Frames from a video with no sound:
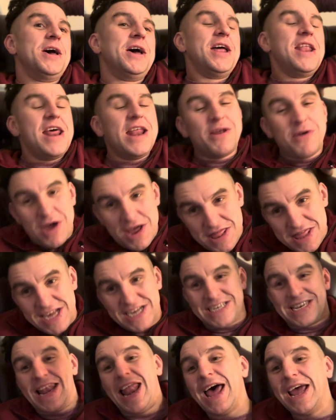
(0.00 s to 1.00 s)
And anyway, and
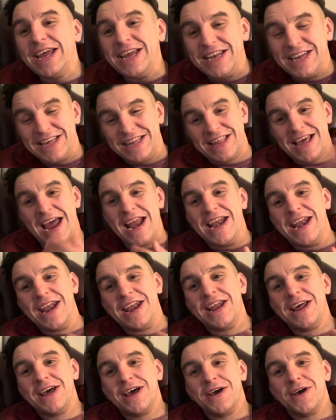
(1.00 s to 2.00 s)
this lady
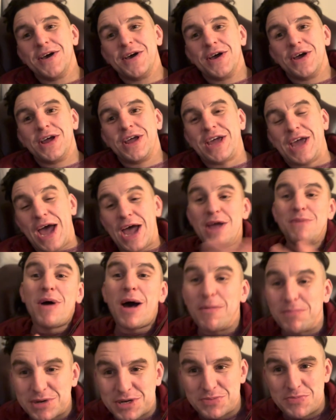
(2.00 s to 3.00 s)
then came
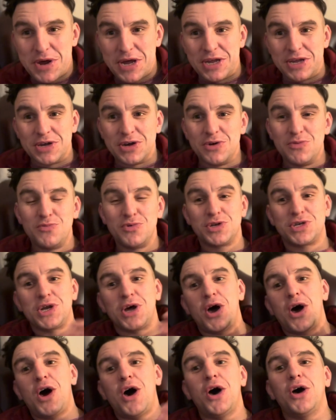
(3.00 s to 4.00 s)
up to me and was
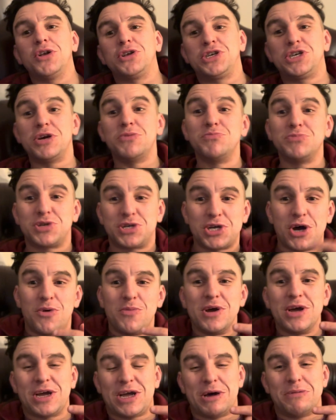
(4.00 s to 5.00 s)
like, "Oh, Jim's told
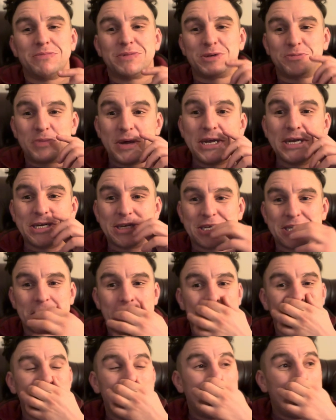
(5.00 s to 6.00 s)
me to come speak to
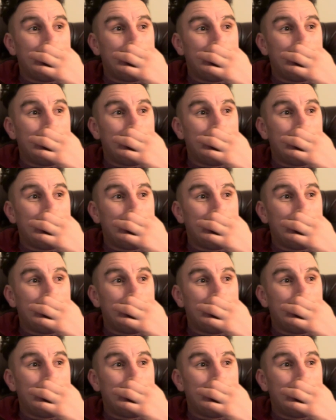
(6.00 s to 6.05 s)
you.